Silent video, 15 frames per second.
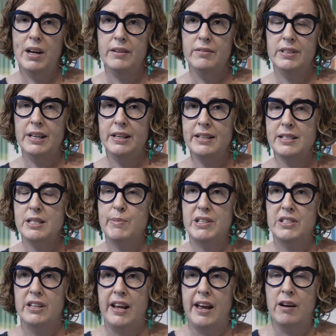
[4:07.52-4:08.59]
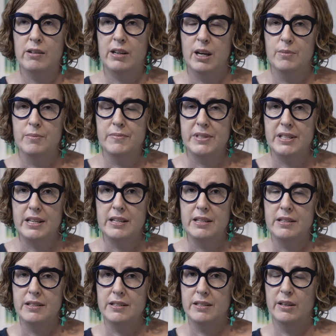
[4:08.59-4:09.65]
One of the unexpected outcomes
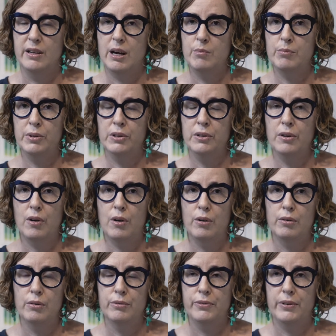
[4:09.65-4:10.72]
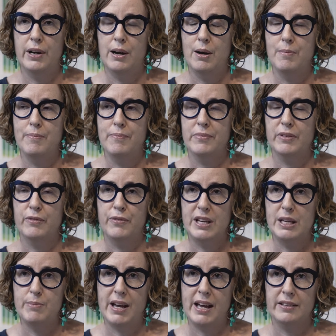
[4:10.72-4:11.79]
is the number of um,
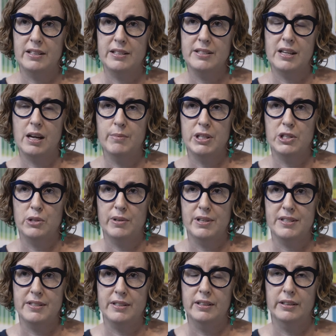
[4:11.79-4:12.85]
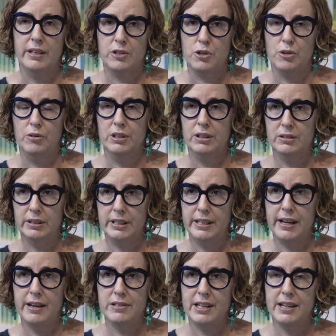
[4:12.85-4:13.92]
feedback that is coming to us electronically
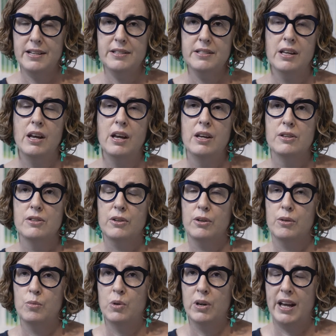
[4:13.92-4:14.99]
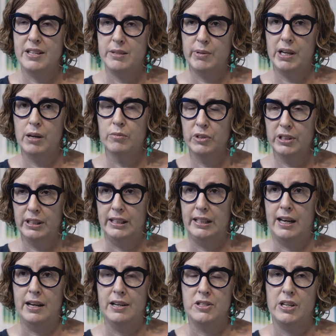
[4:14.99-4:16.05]
nowadays. So, what has become really
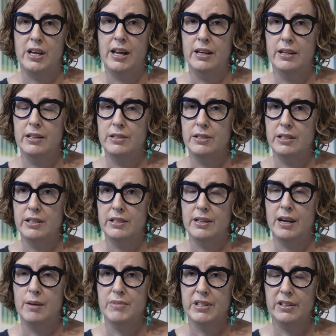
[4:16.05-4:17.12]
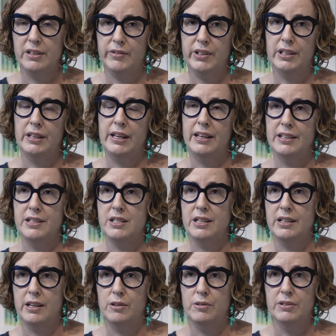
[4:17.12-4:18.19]
large and um, significant at
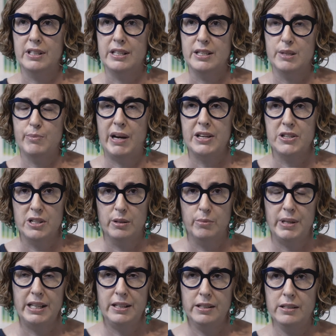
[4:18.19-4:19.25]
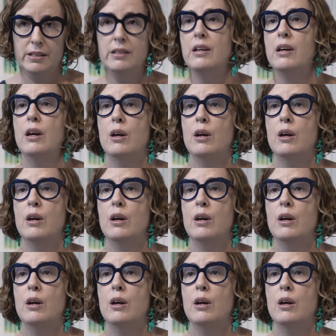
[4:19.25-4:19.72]
Eastern Health is patient opinion,